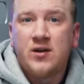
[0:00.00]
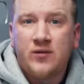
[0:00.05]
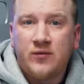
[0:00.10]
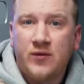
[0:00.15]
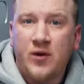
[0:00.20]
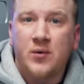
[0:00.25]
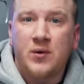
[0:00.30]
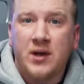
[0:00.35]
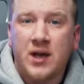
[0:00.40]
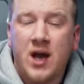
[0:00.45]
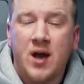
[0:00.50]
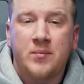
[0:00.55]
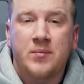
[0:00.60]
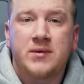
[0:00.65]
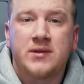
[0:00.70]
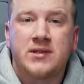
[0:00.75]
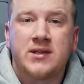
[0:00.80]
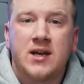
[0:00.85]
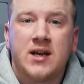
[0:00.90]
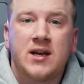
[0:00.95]
phoning up
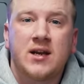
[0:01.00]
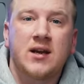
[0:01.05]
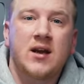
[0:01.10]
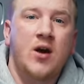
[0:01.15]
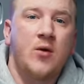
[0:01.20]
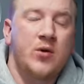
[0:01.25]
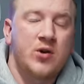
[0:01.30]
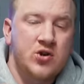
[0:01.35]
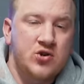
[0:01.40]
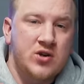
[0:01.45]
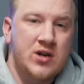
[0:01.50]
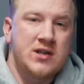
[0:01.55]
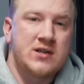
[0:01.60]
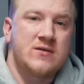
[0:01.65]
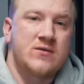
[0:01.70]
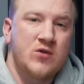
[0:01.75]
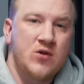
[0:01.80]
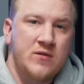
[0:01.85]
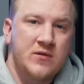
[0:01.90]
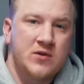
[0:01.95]
and saying, I want to
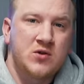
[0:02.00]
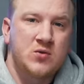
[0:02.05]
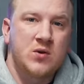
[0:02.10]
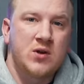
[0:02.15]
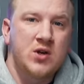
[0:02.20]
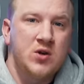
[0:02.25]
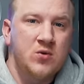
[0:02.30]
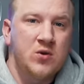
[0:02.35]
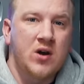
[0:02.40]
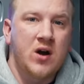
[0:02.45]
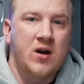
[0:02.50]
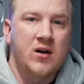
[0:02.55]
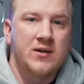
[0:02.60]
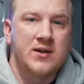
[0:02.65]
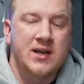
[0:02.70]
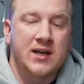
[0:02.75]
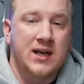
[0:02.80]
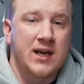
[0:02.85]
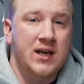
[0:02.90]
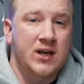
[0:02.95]
transfer over to a new car, and
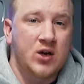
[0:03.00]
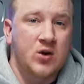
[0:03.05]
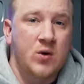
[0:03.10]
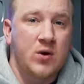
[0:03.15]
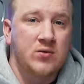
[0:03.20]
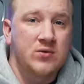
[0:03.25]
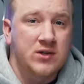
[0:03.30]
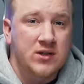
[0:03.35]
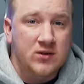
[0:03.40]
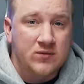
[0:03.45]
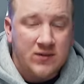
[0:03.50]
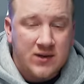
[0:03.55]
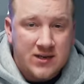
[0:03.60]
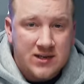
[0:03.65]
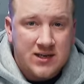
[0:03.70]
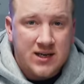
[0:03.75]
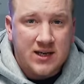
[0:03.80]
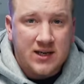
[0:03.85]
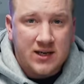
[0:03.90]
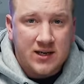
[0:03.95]
they're getting quoted a
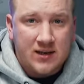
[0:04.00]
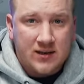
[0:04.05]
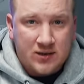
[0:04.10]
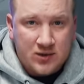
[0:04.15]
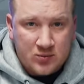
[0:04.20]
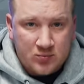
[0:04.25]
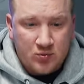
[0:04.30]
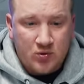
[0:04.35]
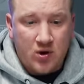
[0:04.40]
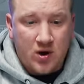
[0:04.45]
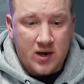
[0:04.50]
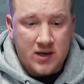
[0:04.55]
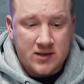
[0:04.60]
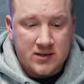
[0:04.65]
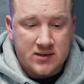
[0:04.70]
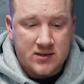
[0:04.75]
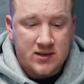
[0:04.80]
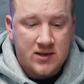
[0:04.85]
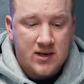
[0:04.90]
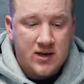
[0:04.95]
ridiculous
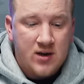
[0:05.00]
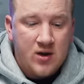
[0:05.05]
price,